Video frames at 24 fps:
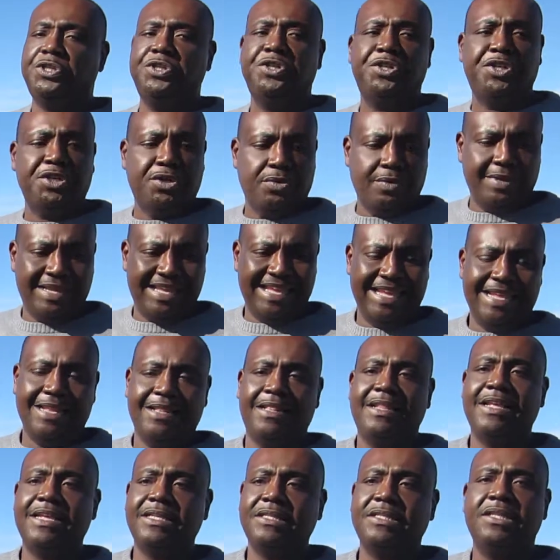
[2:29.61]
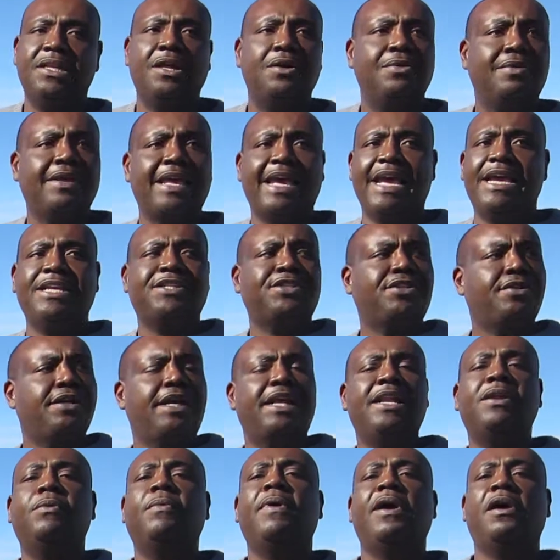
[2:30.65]
you're doing in this location or
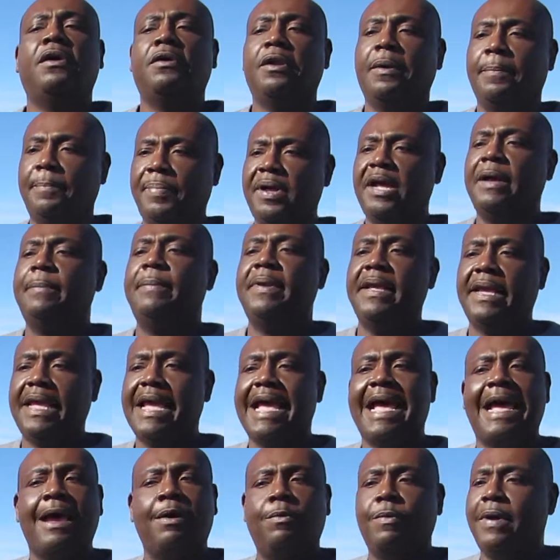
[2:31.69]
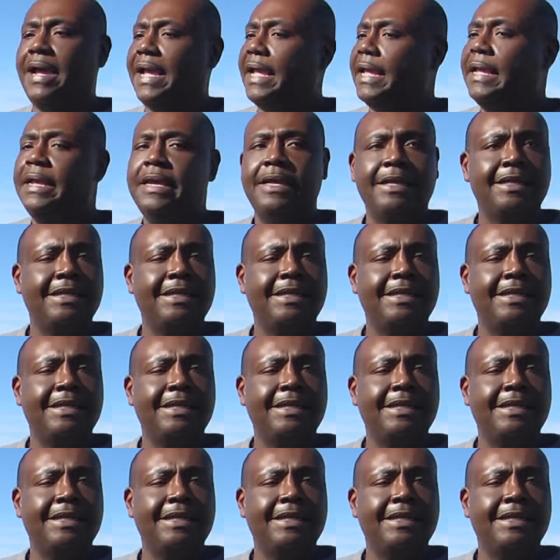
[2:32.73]
anywhere on a public highway,